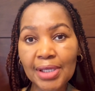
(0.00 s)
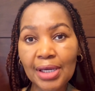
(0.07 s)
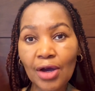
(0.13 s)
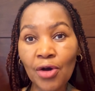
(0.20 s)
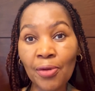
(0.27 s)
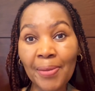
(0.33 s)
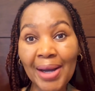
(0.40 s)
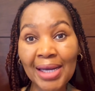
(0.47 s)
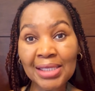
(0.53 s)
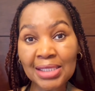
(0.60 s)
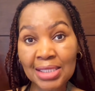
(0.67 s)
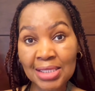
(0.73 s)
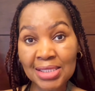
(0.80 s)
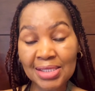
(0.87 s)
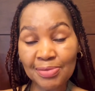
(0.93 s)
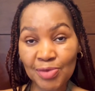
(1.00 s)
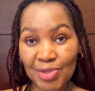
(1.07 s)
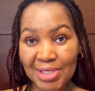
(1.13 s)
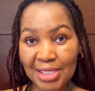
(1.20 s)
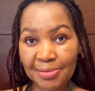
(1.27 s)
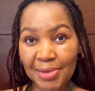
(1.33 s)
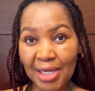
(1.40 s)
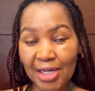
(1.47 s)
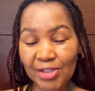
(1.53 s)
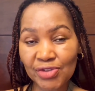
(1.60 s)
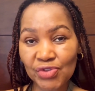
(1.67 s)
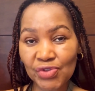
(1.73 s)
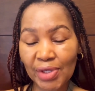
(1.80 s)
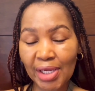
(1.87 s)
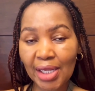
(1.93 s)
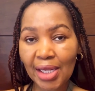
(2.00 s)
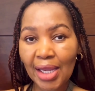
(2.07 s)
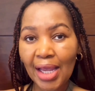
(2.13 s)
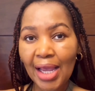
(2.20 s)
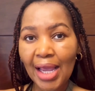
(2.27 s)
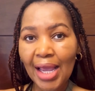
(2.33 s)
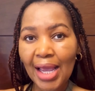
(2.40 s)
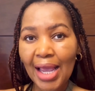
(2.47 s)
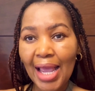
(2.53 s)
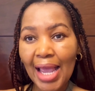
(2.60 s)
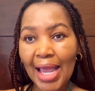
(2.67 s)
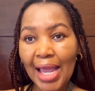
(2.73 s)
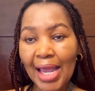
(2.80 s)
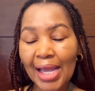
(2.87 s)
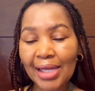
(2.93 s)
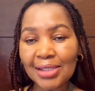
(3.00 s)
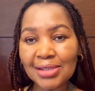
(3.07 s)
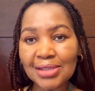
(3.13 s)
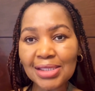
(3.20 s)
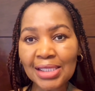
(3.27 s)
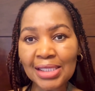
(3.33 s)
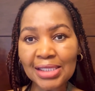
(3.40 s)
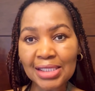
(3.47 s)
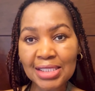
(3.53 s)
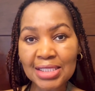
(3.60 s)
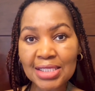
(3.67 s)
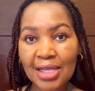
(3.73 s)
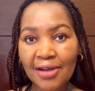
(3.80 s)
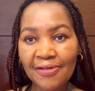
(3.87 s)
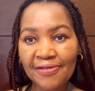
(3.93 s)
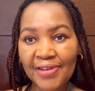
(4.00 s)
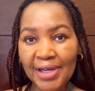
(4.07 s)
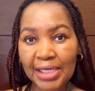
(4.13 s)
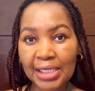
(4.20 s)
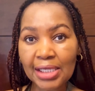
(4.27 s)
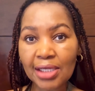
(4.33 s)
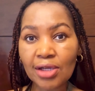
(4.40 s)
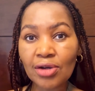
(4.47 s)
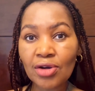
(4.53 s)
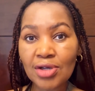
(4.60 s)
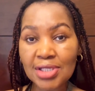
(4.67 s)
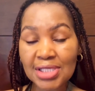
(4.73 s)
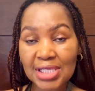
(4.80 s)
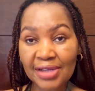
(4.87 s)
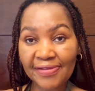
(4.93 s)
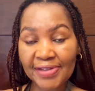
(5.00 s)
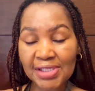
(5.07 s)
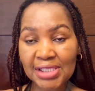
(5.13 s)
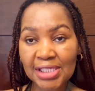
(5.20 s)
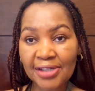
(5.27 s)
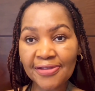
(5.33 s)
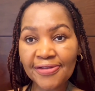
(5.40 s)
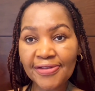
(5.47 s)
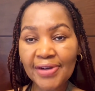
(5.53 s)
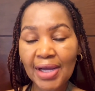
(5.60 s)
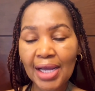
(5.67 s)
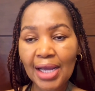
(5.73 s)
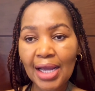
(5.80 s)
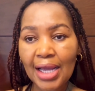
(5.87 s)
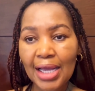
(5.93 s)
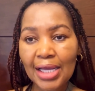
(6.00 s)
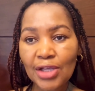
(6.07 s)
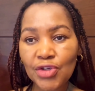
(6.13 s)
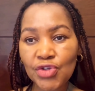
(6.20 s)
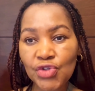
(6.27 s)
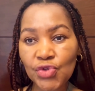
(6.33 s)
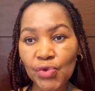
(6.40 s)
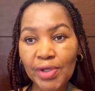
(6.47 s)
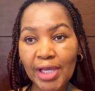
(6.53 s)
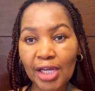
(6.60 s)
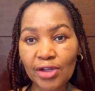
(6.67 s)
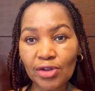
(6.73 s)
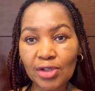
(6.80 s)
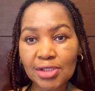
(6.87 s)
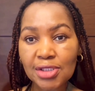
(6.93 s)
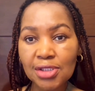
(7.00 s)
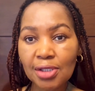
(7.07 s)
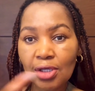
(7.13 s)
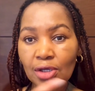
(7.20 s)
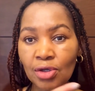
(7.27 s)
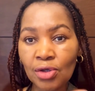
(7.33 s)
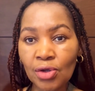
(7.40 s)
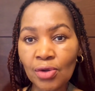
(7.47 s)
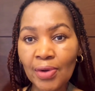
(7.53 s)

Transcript: Oman is a Muslim country, and it is very conservative. You cannot go